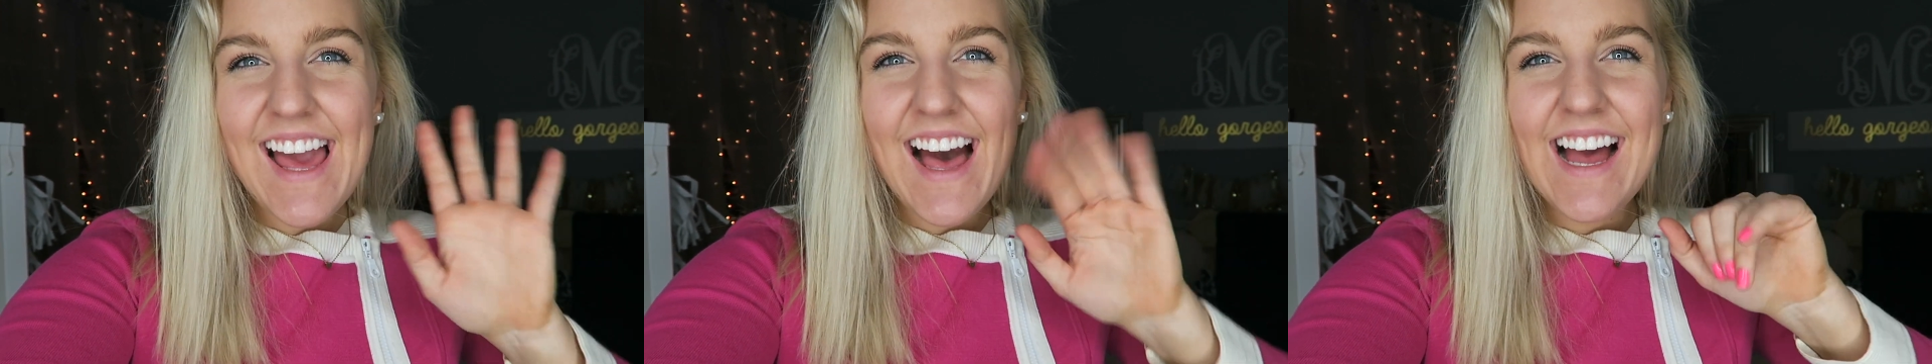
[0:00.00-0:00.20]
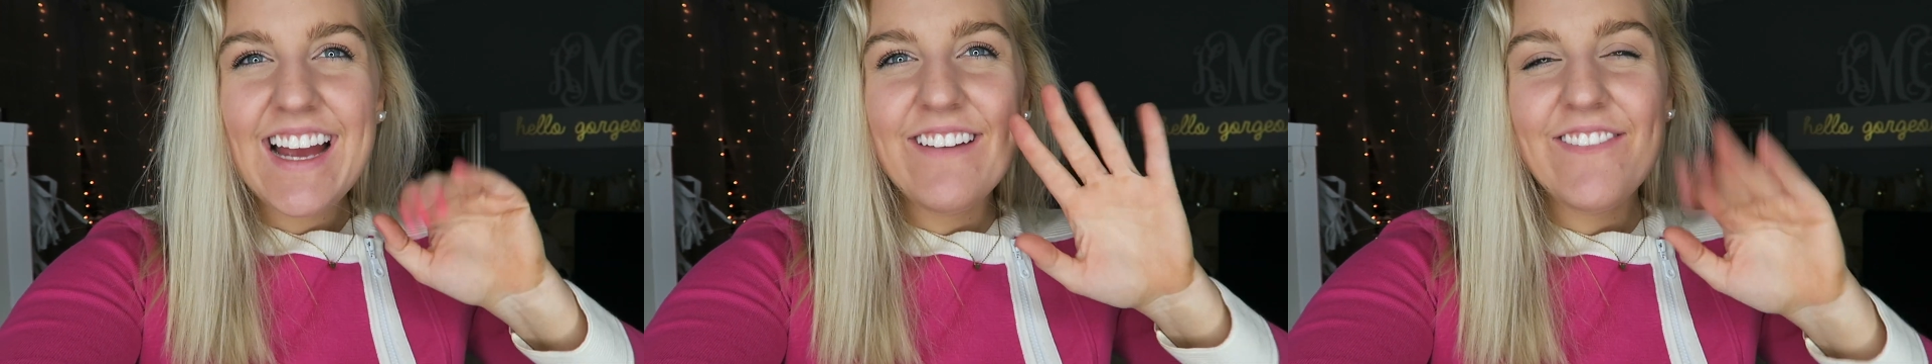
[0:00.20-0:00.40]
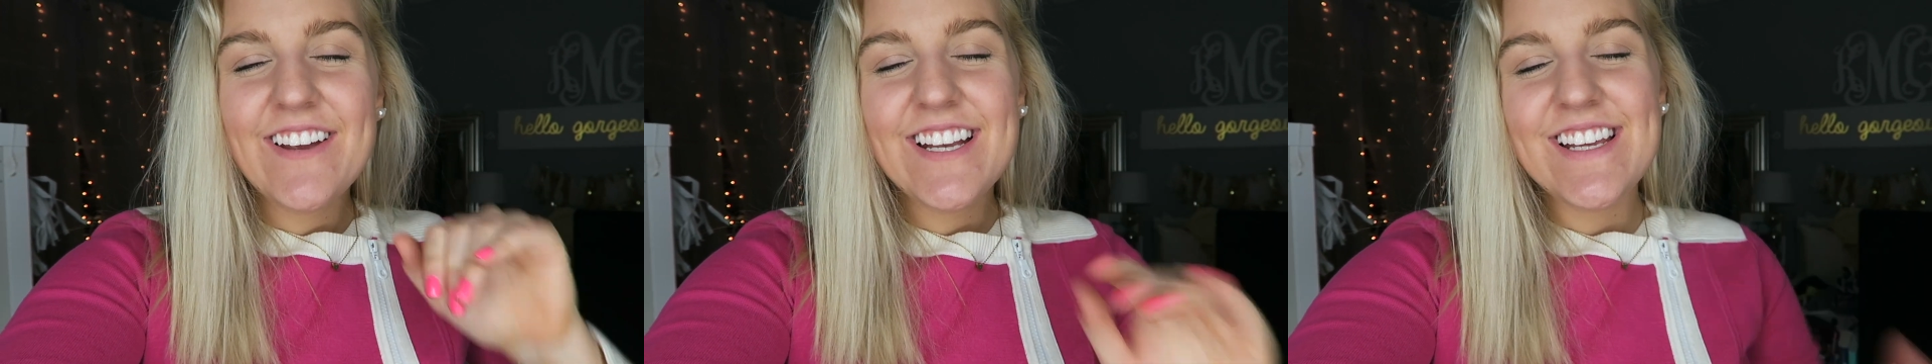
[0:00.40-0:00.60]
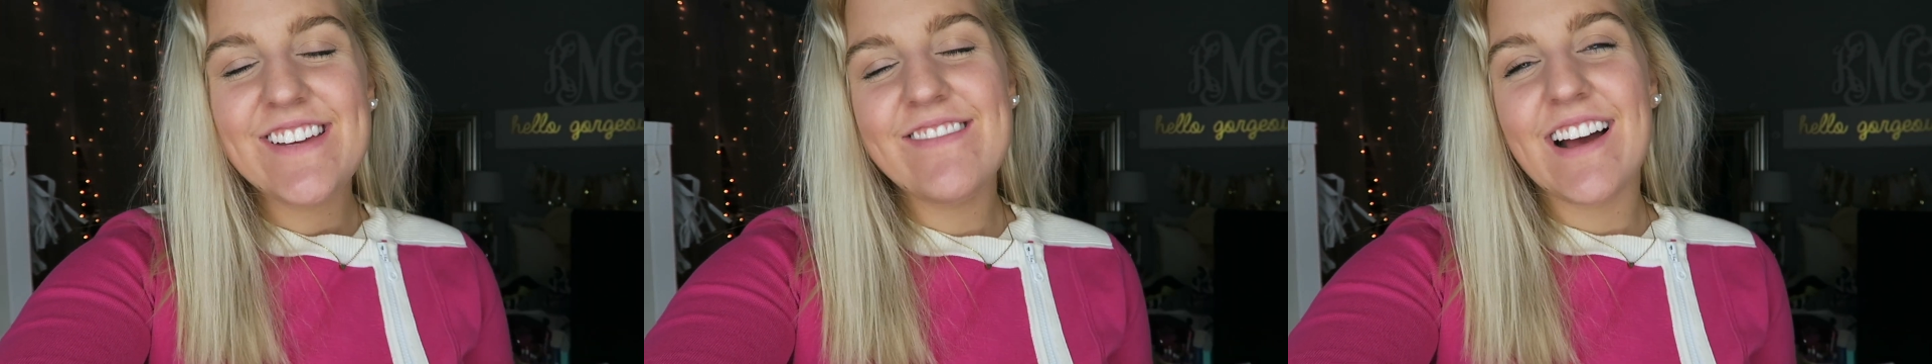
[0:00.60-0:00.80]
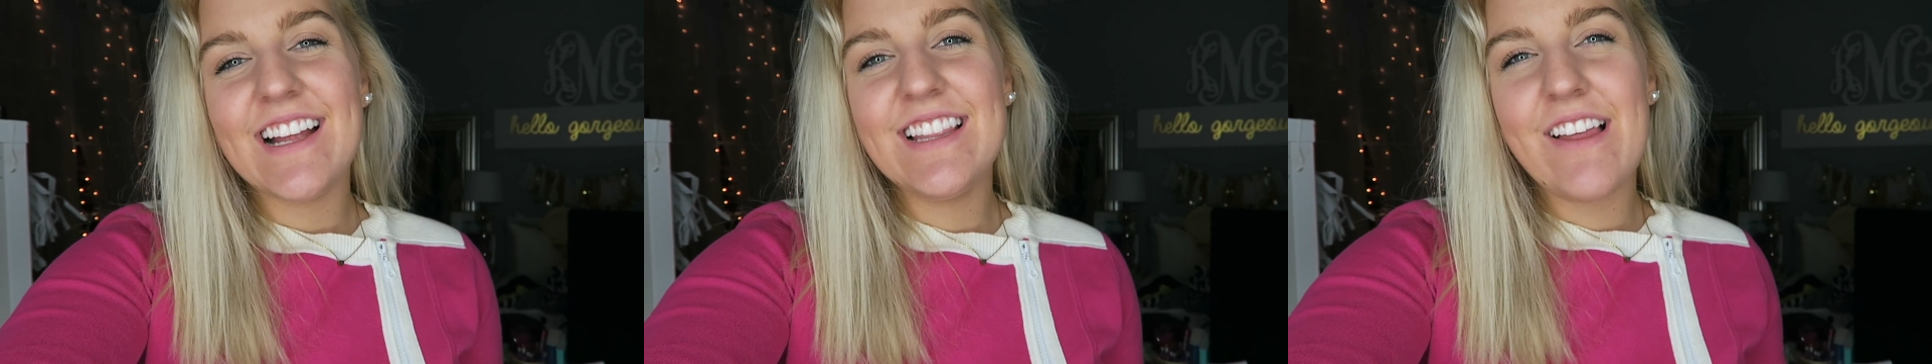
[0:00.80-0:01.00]
Hi, if you're
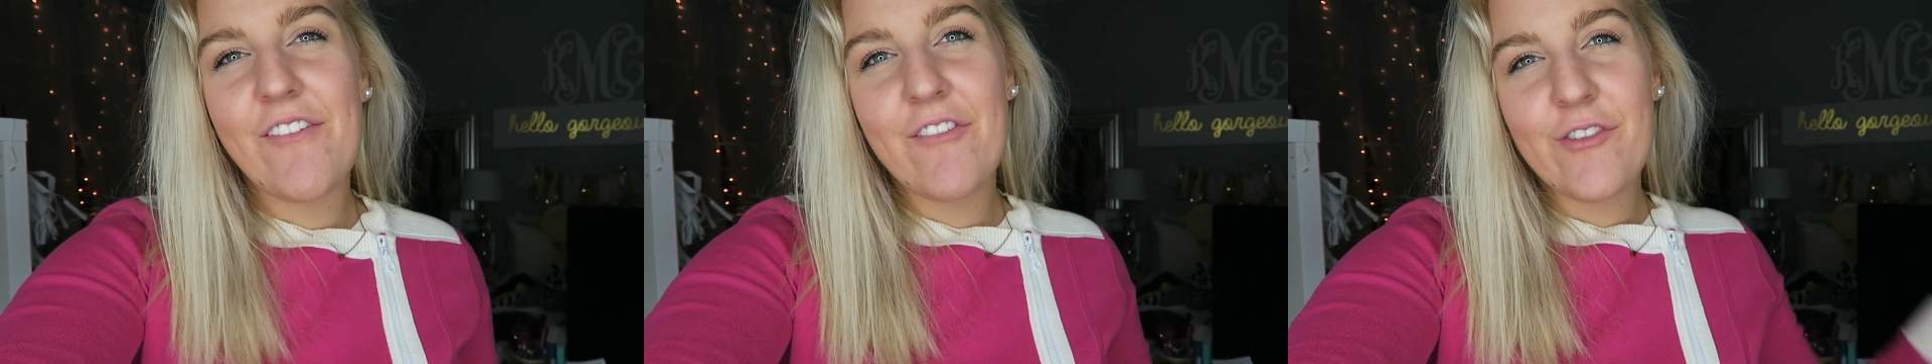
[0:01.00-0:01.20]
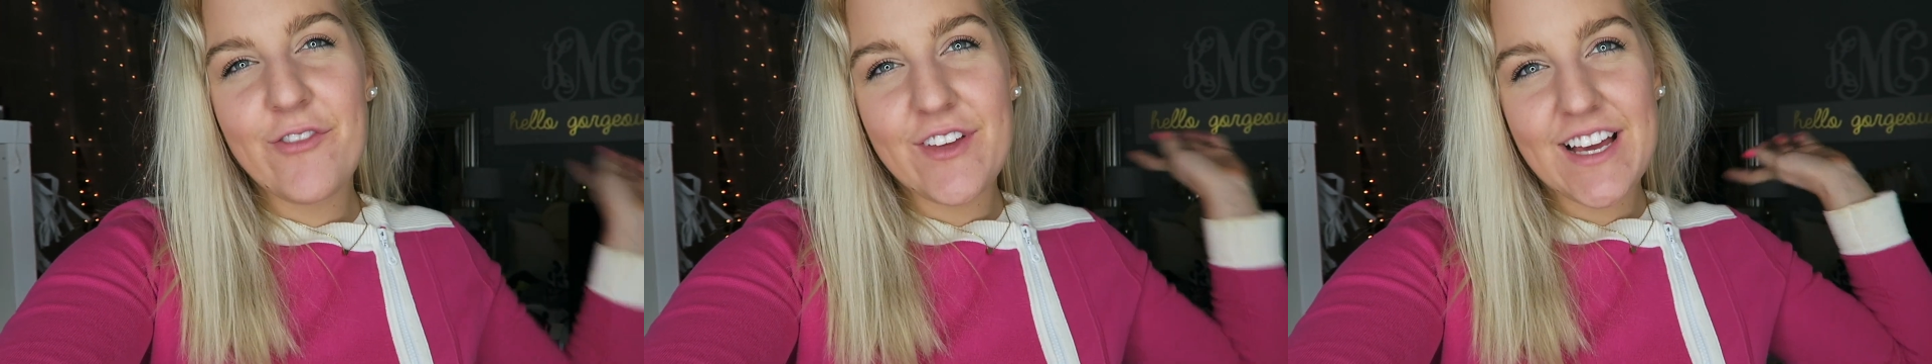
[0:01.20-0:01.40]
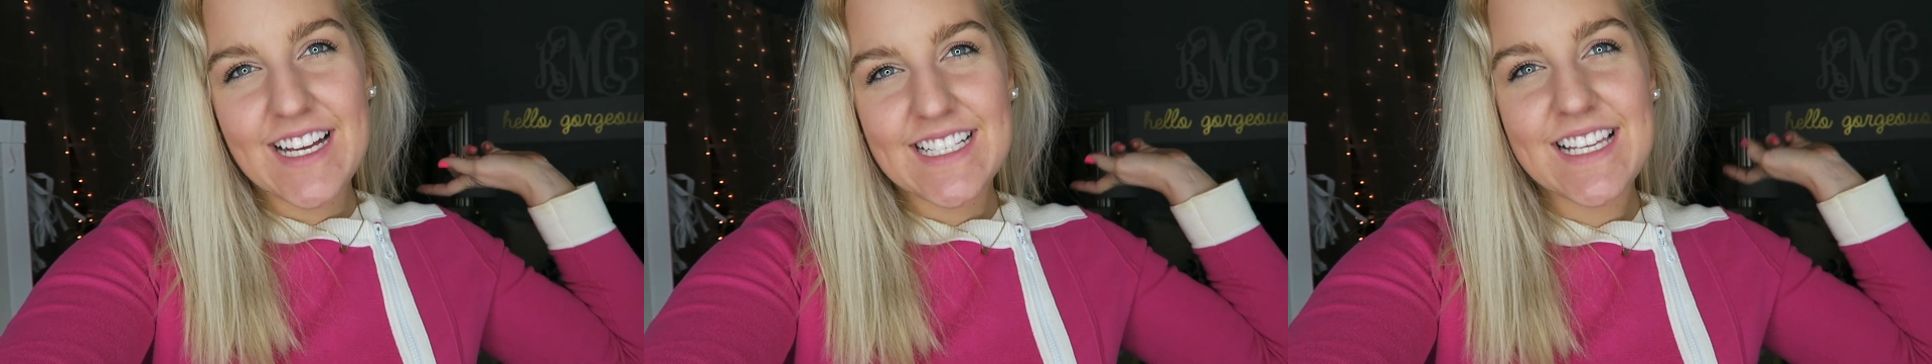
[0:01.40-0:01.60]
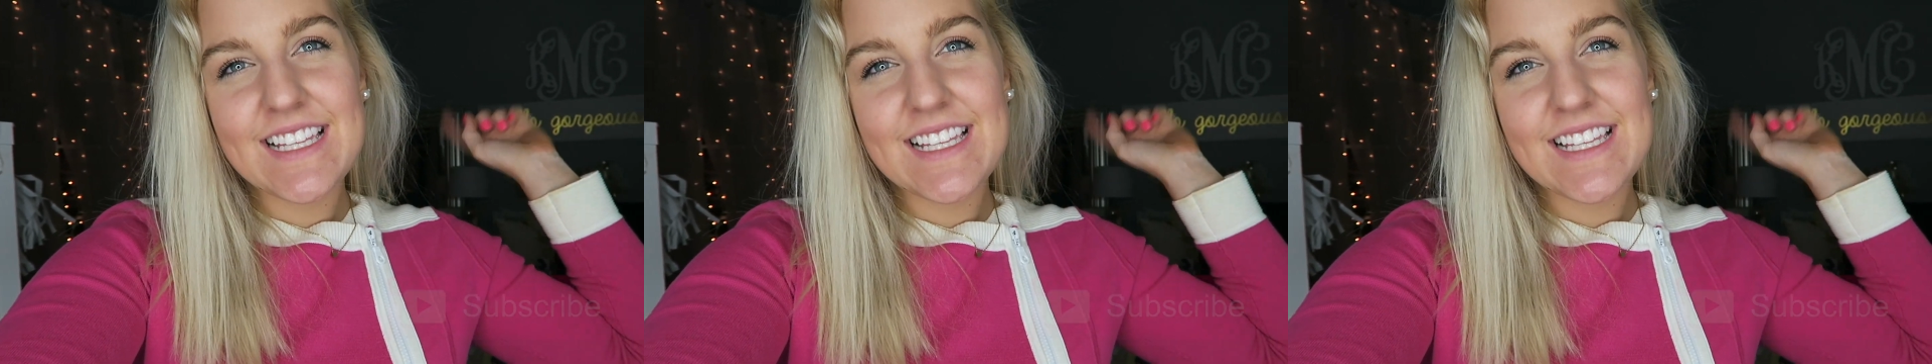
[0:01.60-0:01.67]
new, I'd love if you guys